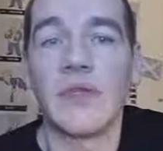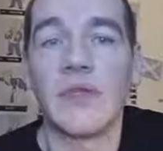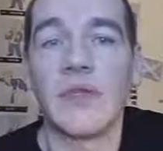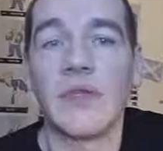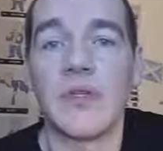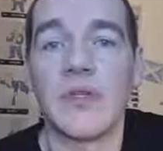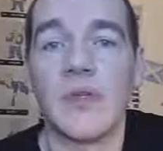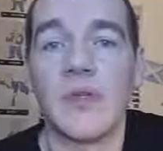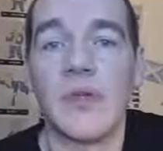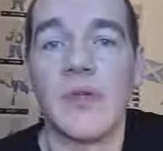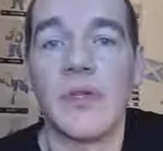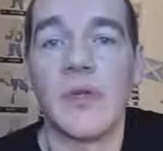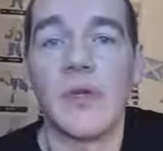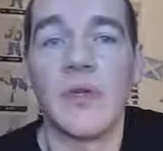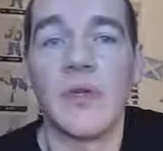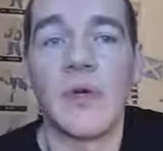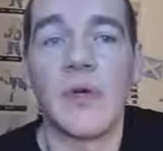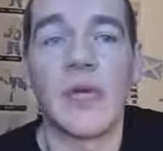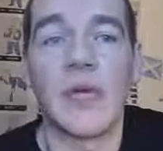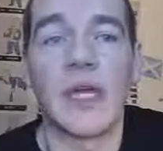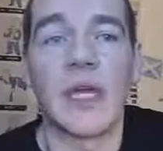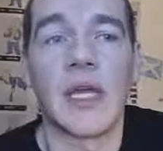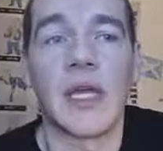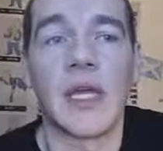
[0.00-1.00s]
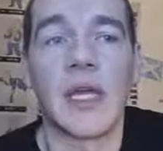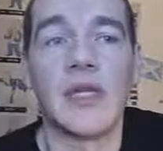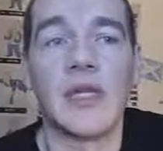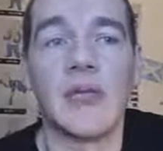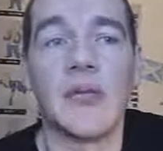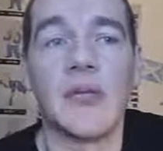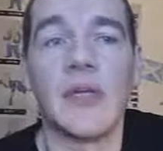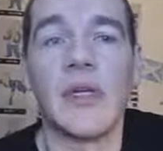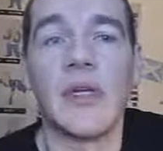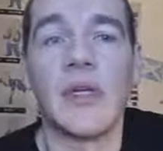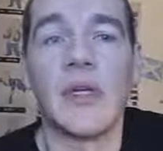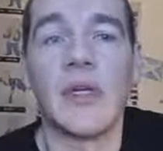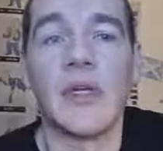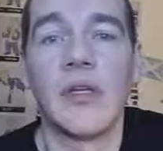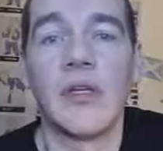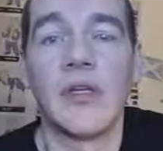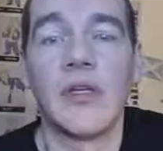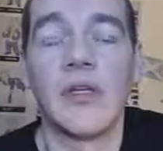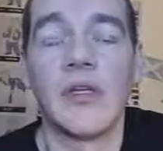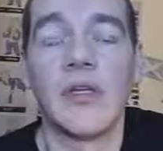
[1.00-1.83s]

else is doing it. Why can't I do it?